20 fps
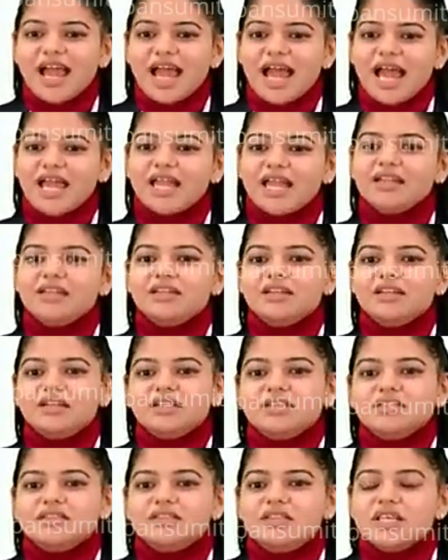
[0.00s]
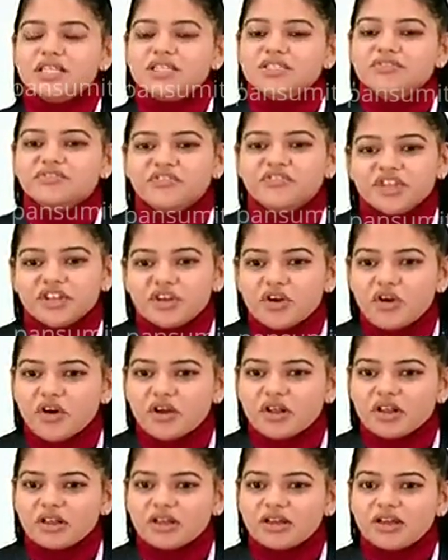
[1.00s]
and this
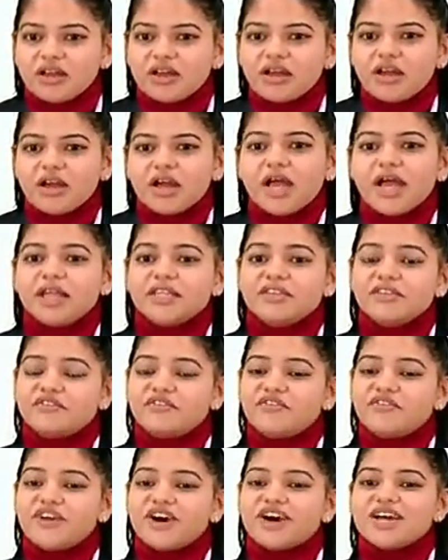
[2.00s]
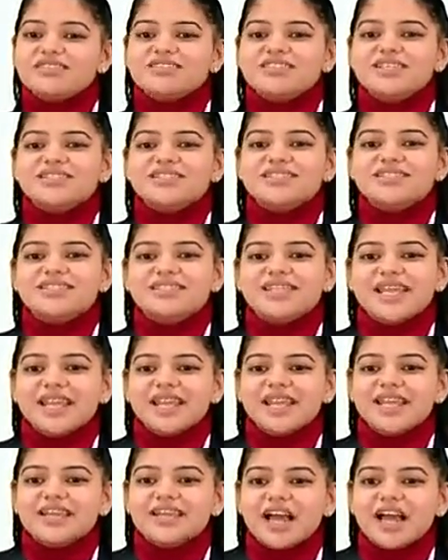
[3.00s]
phenol at the first and
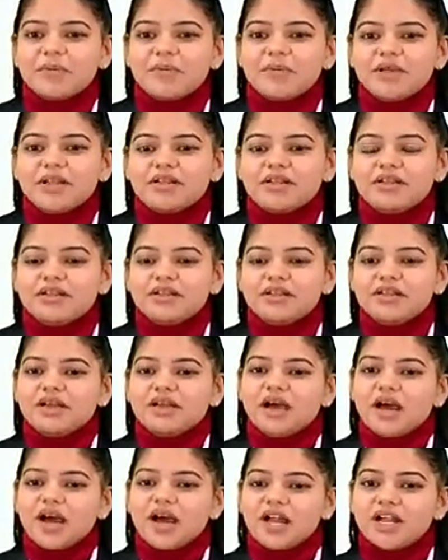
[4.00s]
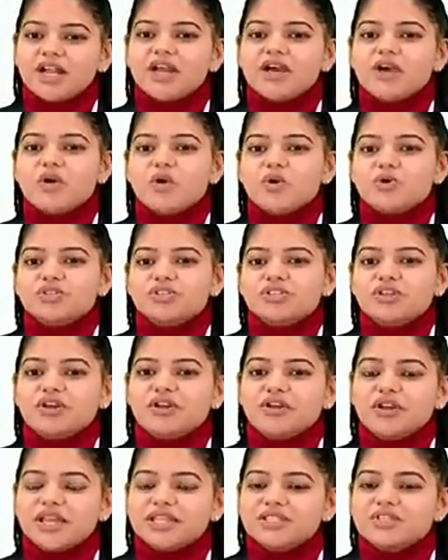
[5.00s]
second carbon undergoes
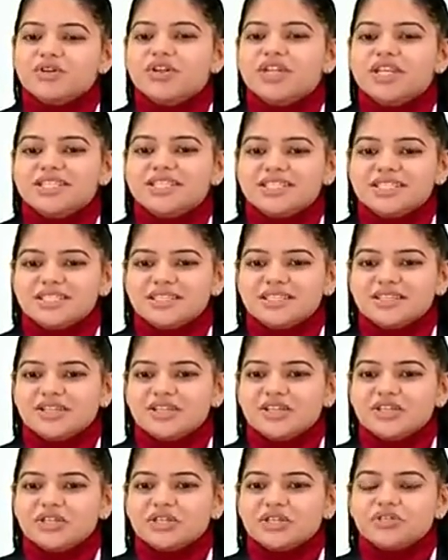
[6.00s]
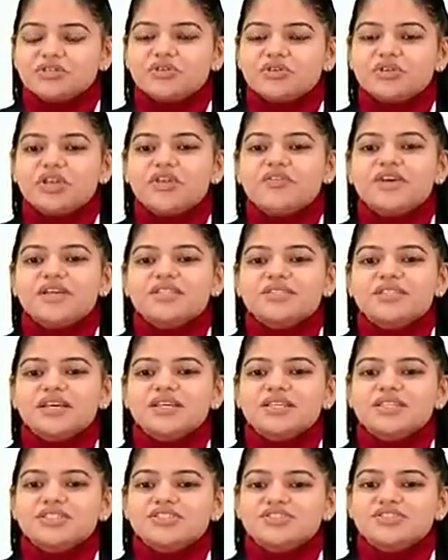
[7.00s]
resonance to give us
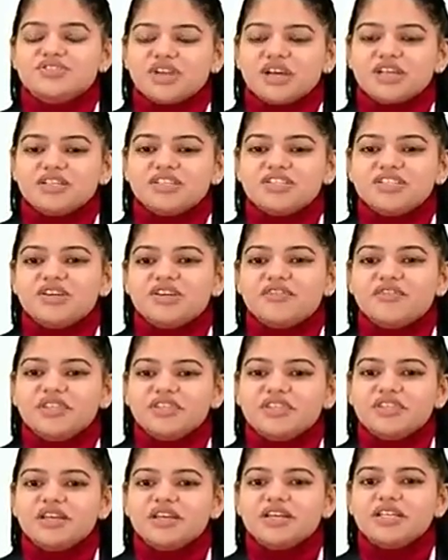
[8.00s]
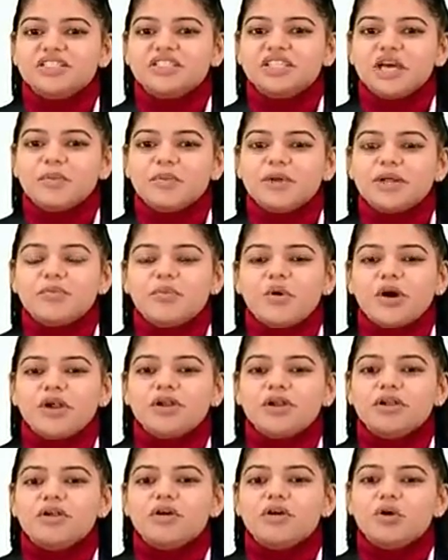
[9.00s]
a structure with a double
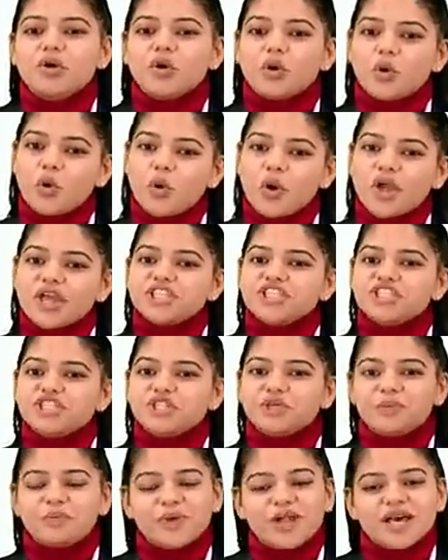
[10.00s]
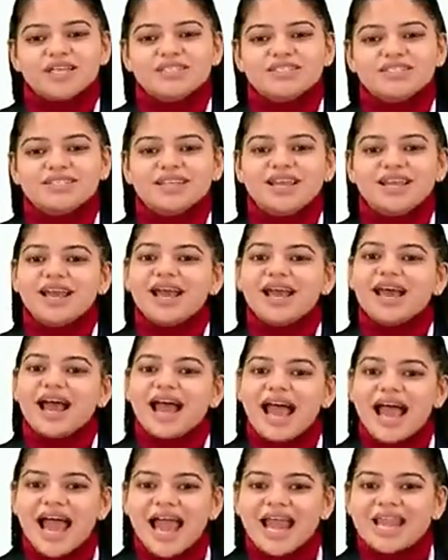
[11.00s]
bond OH plus
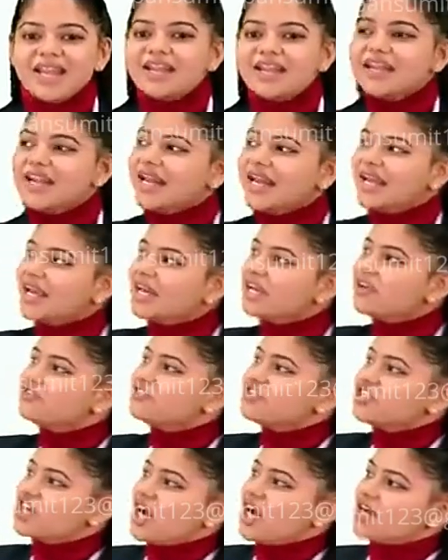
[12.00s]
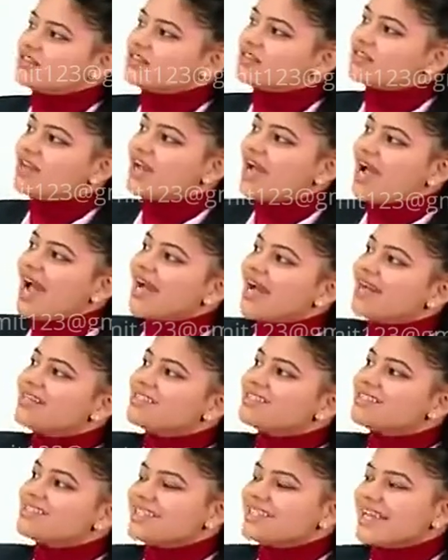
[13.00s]
and a negative charge
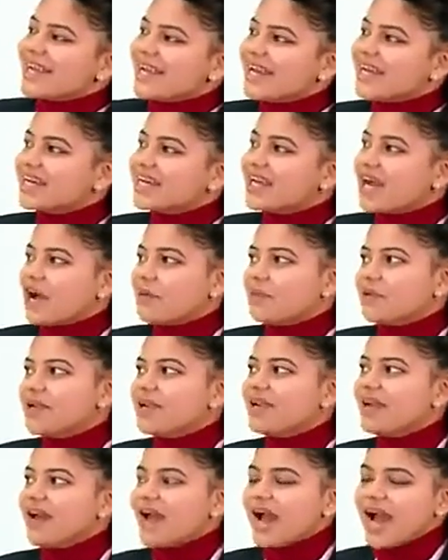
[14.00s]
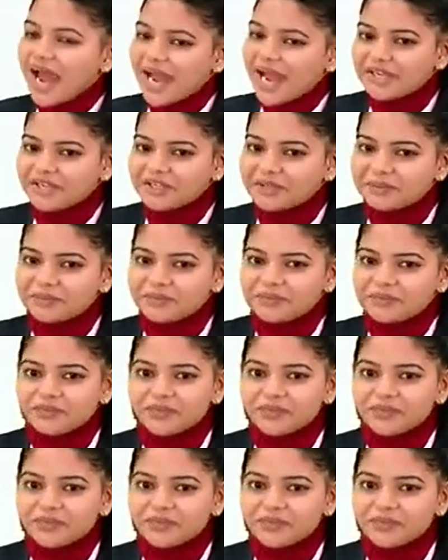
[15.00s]
at second carbon atom.